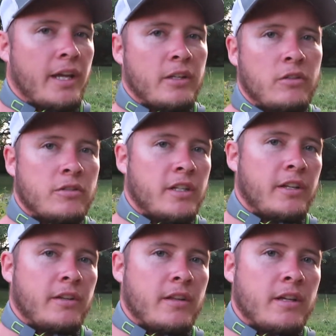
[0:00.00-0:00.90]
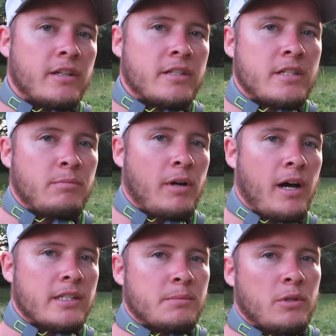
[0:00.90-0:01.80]
angles at this
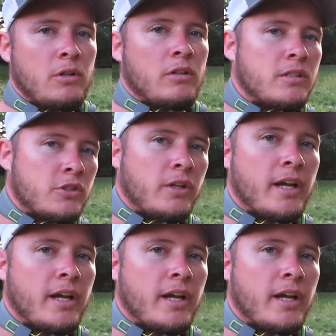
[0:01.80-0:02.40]
possible so